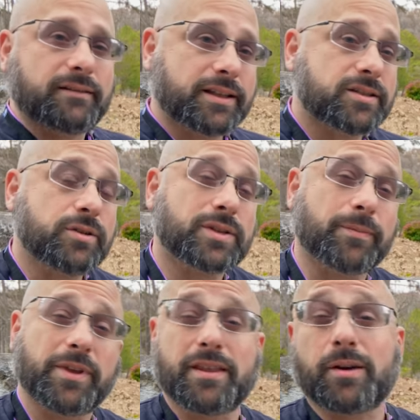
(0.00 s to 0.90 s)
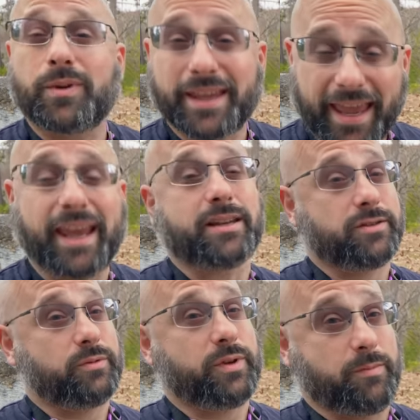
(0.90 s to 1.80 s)
let's do something that we can't
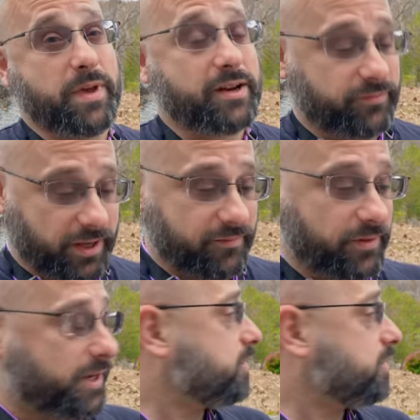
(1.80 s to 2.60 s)
do with a Betaflight flight